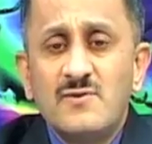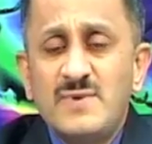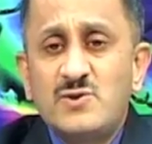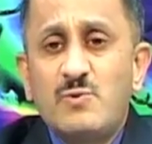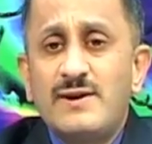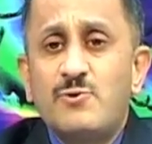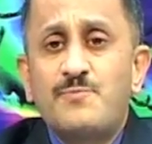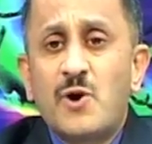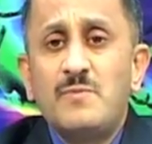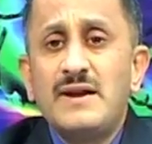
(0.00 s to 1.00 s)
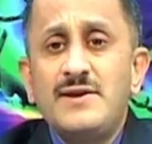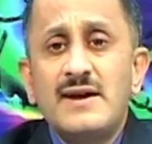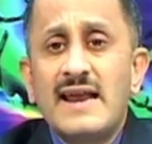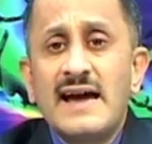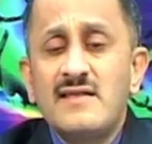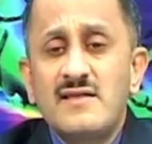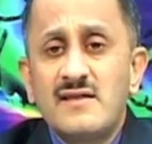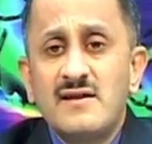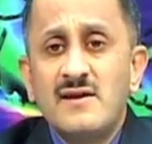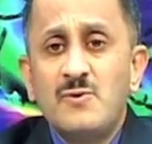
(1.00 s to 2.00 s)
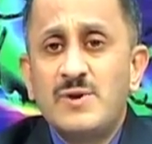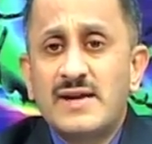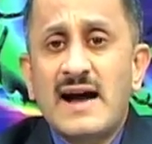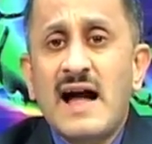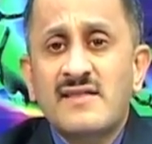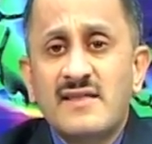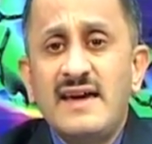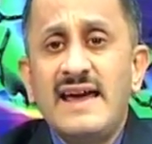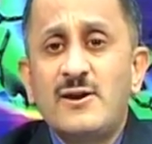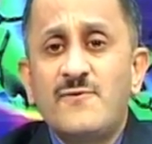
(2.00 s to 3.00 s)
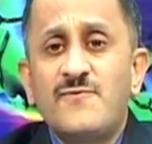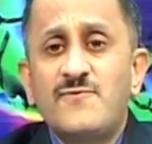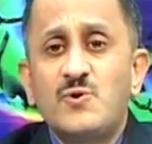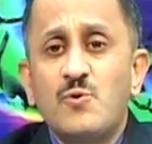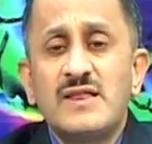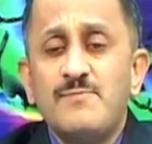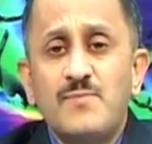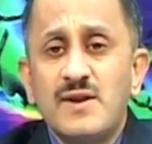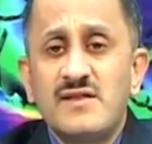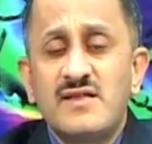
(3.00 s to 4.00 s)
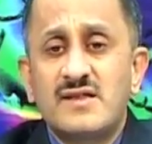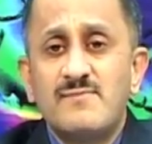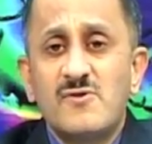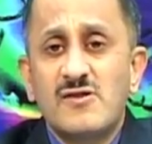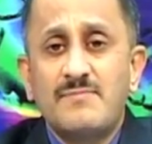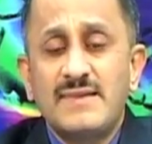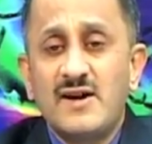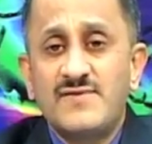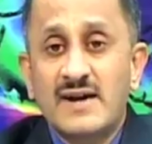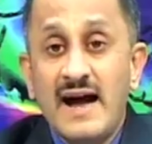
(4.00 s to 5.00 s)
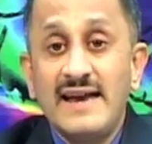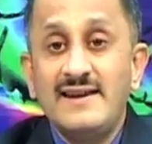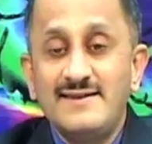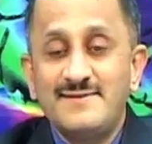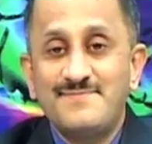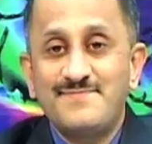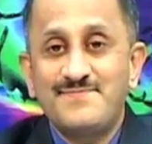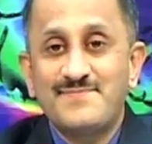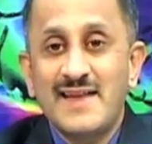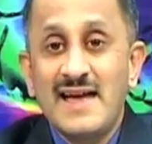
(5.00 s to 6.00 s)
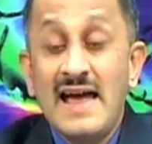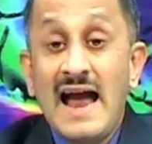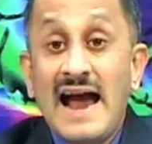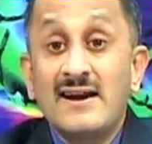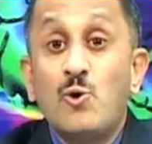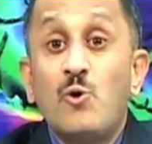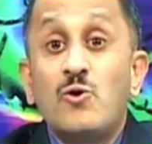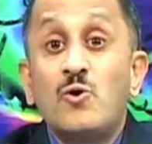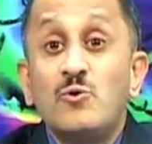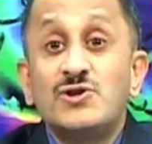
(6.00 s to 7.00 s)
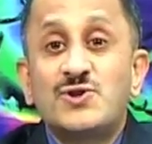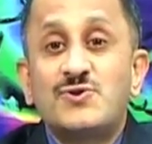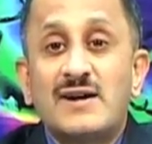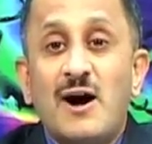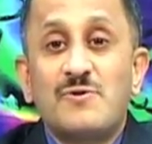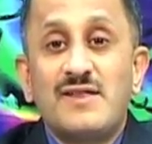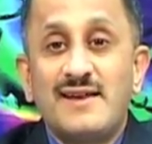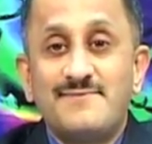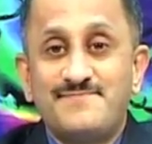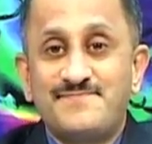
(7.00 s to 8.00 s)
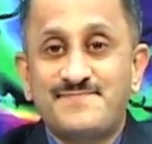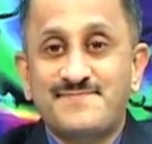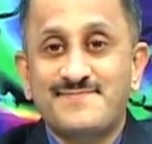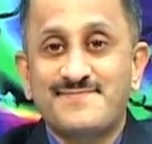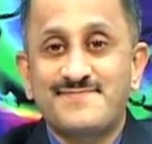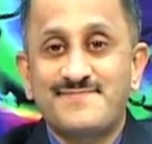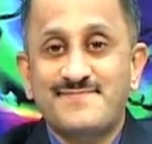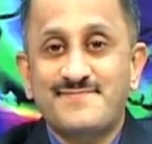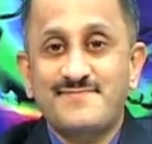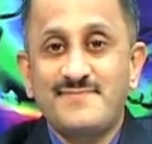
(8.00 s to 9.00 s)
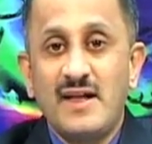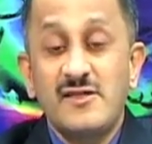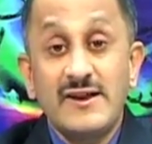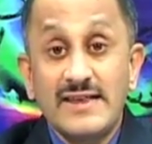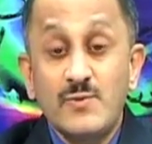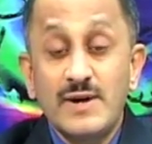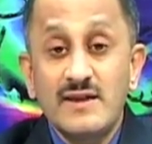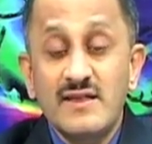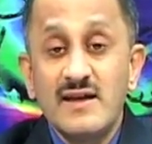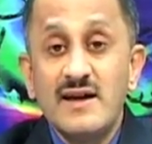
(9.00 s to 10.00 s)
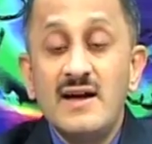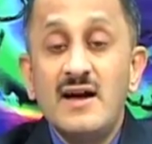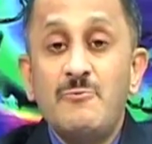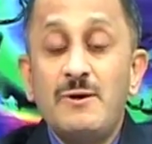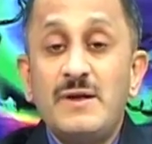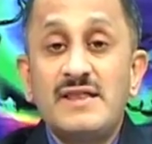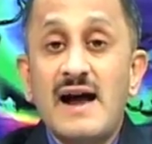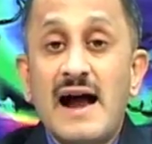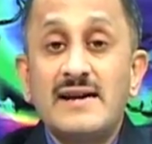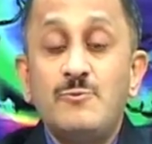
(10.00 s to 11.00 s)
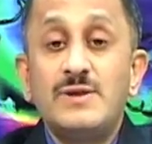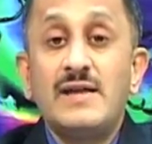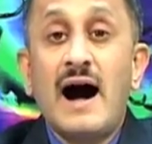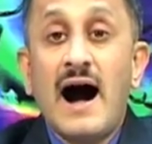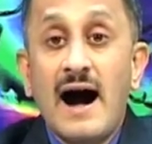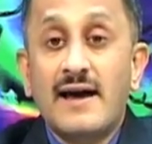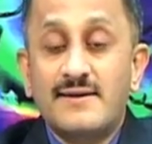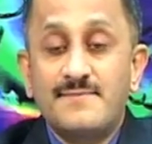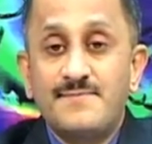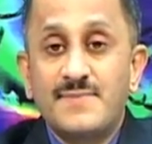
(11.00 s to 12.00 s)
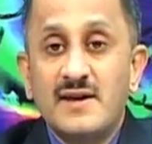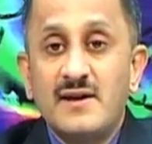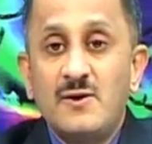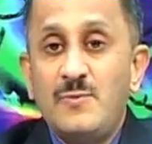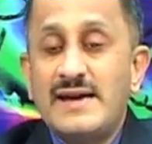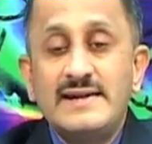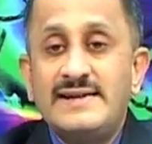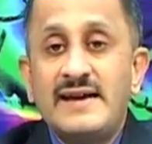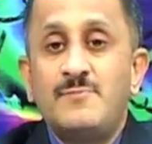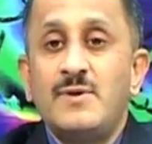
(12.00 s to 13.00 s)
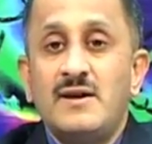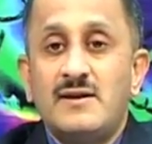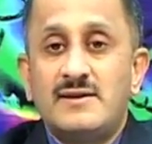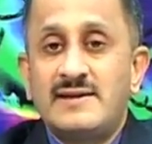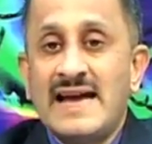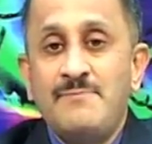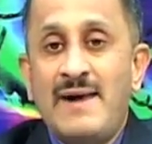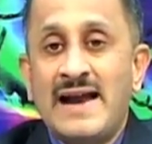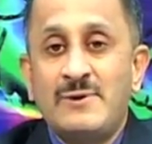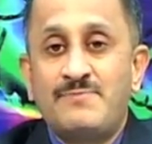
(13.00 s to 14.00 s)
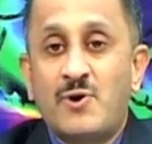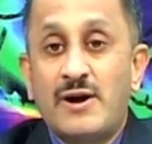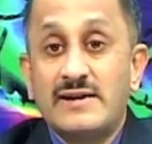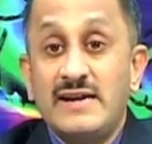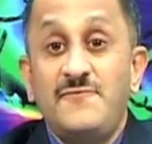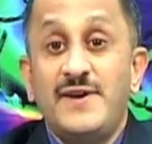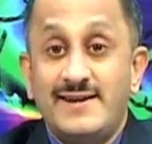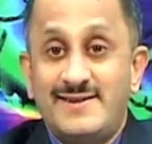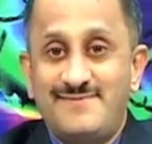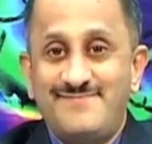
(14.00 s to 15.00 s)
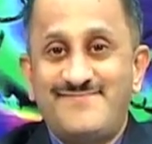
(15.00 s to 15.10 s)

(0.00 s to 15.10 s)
which we could probably realize with a cascade of two simple systems or something of the kind and go close to the Gaussian. So, in other words, when we started with the Haar, we had a terrible time bandwidth product, infinite.